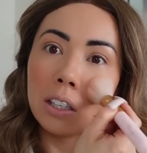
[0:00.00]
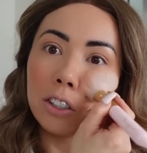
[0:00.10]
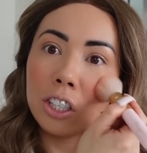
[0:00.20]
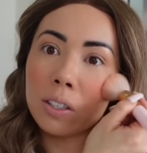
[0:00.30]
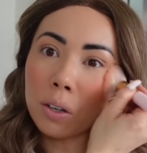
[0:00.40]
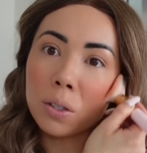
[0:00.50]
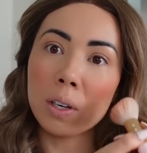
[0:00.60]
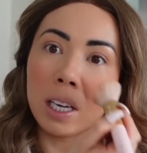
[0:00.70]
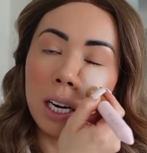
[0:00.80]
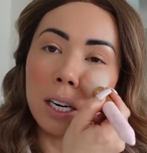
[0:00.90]
She's also
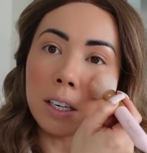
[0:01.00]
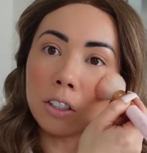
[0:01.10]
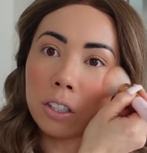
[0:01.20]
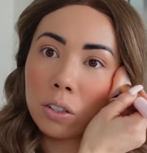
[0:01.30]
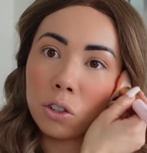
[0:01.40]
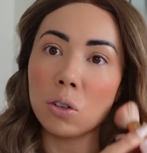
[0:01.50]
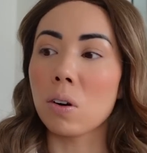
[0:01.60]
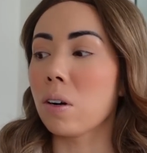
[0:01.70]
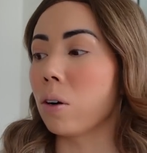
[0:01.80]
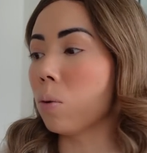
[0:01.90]
Canadian, she's in
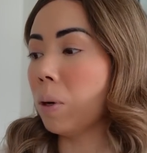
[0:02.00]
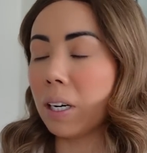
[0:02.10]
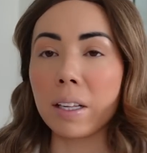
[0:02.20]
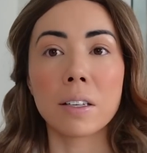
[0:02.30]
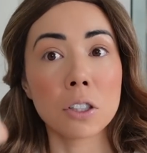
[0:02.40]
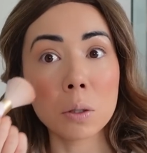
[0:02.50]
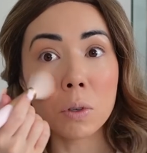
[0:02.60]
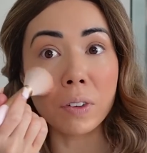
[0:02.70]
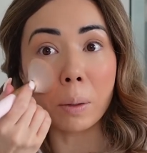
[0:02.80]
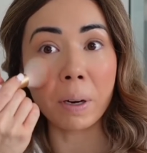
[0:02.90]
Toronto, but I think she's
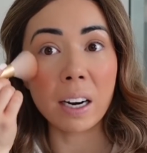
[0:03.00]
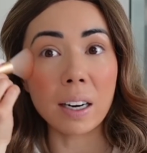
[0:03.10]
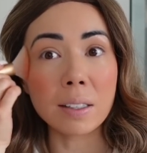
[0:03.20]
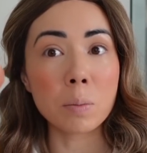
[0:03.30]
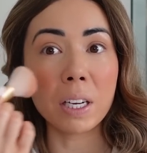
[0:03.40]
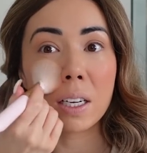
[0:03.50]
moving to Paris,